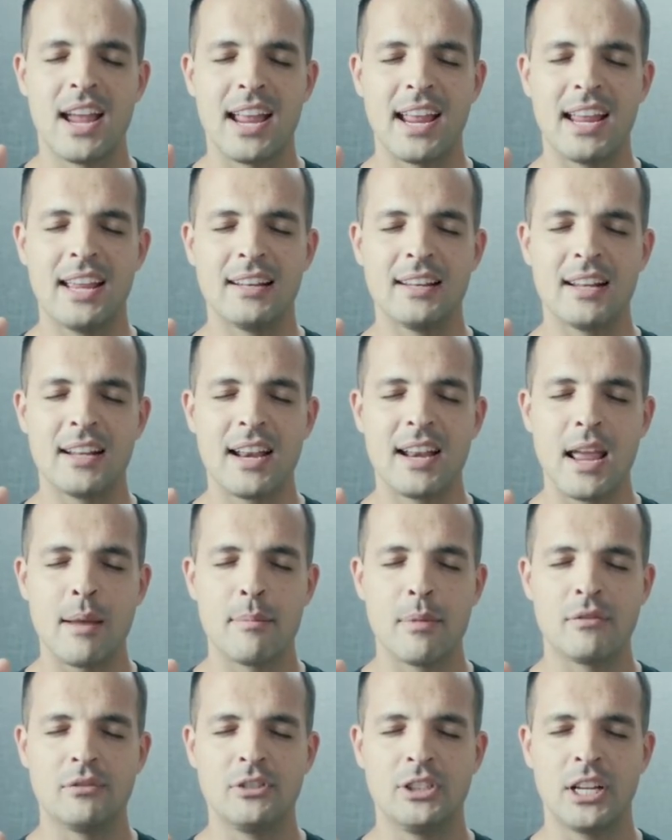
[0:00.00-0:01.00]
in the
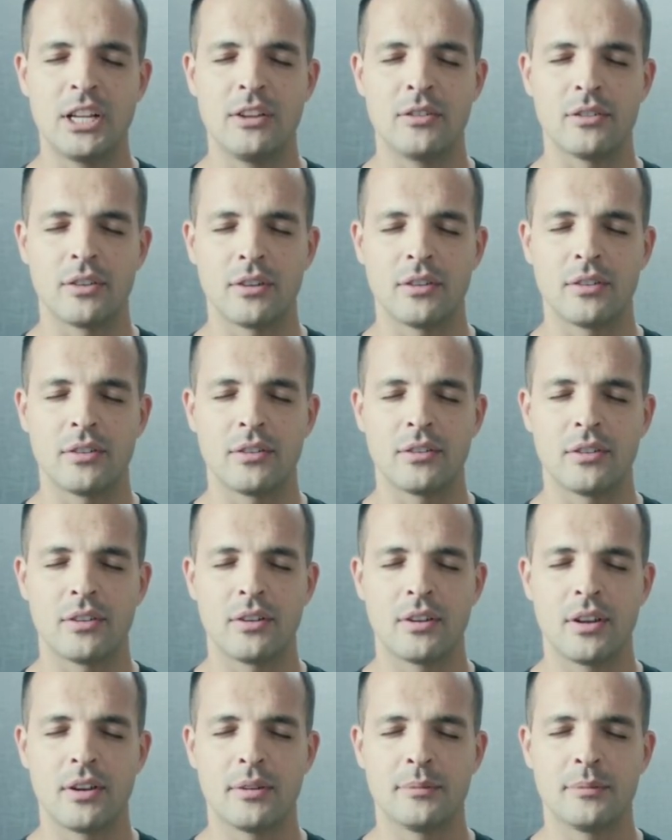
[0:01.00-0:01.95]
name of Jesus,